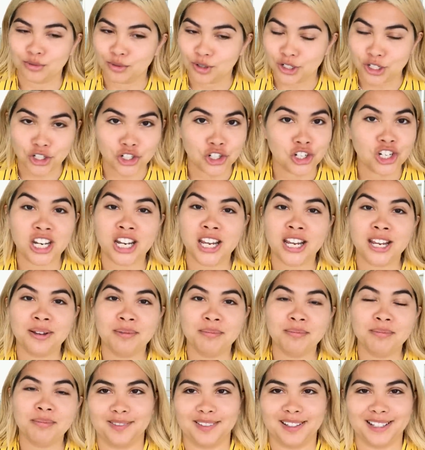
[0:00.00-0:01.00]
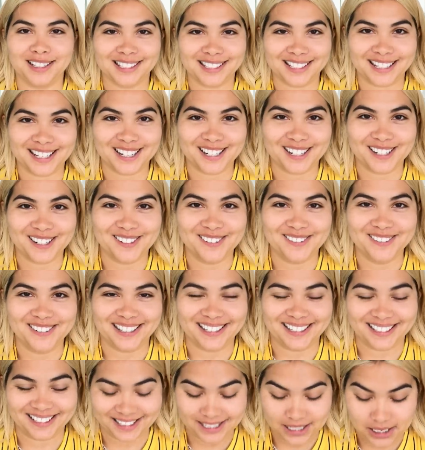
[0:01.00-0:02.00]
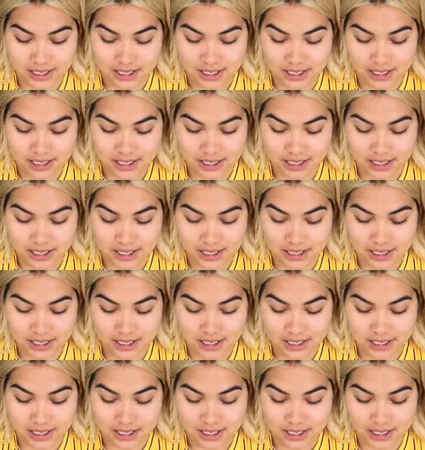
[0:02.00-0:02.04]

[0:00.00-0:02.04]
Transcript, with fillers: regime. Let's get going.